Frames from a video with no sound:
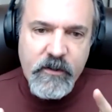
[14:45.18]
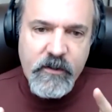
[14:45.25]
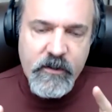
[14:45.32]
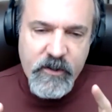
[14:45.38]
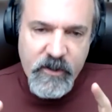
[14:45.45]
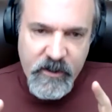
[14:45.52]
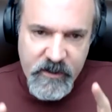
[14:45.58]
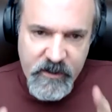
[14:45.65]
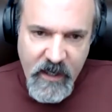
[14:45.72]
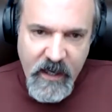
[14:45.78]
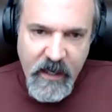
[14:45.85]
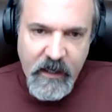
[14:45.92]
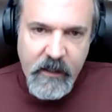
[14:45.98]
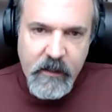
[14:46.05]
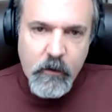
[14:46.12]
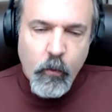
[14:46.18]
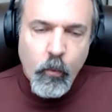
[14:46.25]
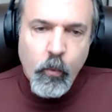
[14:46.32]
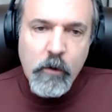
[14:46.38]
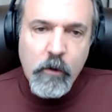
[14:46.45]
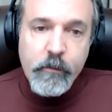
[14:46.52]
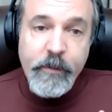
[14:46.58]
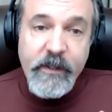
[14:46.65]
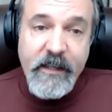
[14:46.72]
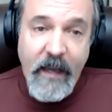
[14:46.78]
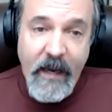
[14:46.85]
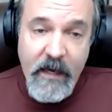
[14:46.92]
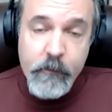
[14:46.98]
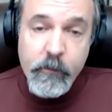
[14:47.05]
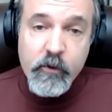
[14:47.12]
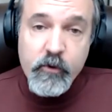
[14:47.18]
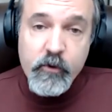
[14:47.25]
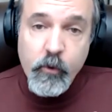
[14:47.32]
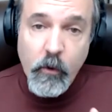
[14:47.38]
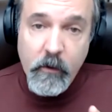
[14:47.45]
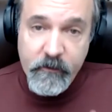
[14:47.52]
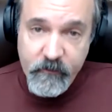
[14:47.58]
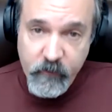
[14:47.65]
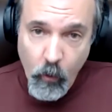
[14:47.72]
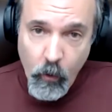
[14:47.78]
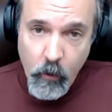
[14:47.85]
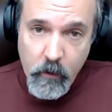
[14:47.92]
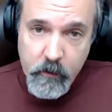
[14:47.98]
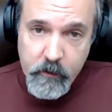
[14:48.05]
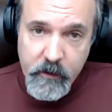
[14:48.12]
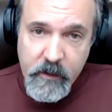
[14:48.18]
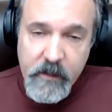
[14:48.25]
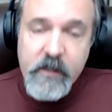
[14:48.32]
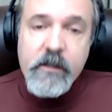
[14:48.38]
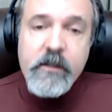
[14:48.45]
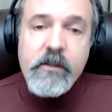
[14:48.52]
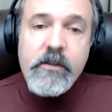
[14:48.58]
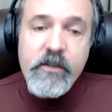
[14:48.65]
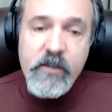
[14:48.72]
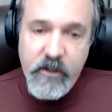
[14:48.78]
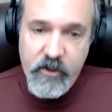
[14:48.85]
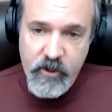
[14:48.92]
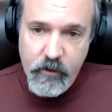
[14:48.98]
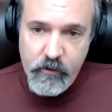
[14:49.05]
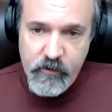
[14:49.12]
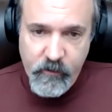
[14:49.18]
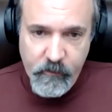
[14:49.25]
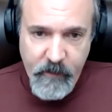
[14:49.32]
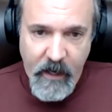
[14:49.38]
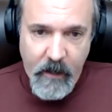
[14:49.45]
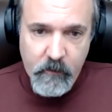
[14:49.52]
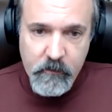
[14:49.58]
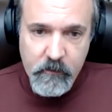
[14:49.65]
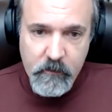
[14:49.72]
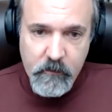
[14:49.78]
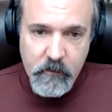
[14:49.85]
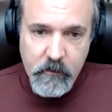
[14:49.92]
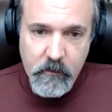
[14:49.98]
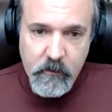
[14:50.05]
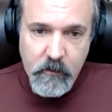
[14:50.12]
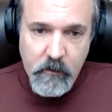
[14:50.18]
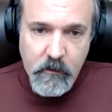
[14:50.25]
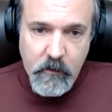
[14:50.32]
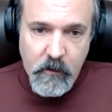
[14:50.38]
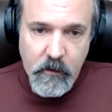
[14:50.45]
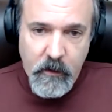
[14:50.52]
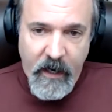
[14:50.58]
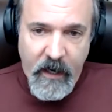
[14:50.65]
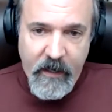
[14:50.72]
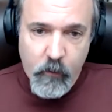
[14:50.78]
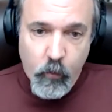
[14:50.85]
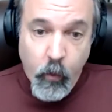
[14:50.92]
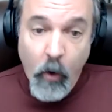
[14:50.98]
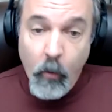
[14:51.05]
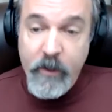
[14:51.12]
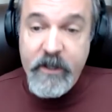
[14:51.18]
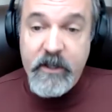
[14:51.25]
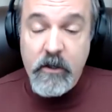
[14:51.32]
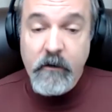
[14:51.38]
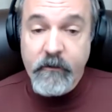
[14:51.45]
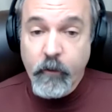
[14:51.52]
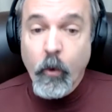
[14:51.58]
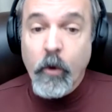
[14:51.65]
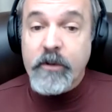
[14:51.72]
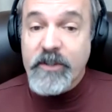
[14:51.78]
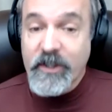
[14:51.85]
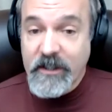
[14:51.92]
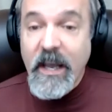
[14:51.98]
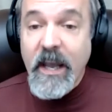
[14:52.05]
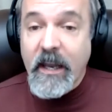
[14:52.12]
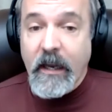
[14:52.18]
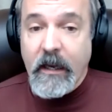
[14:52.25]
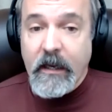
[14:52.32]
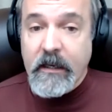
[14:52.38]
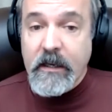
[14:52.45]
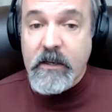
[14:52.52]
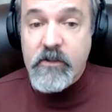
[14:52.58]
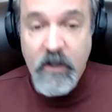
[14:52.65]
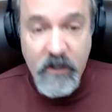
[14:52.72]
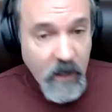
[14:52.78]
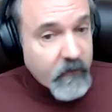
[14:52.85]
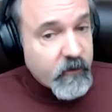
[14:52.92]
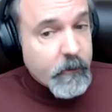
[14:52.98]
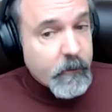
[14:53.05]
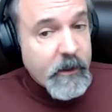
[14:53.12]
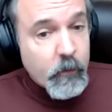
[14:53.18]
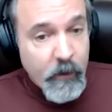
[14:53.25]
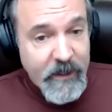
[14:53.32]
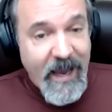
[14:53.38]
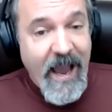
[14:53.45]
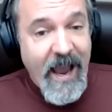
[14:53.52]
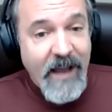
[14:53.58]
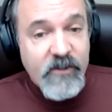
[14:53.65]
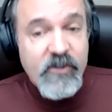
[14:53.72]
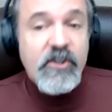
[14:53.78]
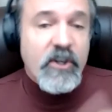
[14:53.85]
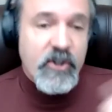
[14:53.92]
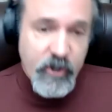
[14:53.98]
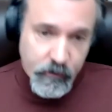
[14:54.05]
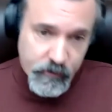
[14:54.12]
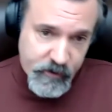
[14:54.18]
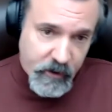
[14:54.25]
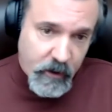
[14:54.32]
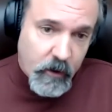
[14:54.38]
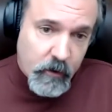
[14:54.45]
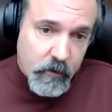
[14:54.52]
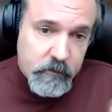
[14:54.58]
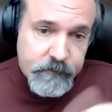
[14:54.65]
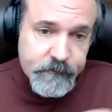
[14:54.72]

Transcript: today will be able to afford 6 years from now. And what we can afford today is the government we had 6 years ago.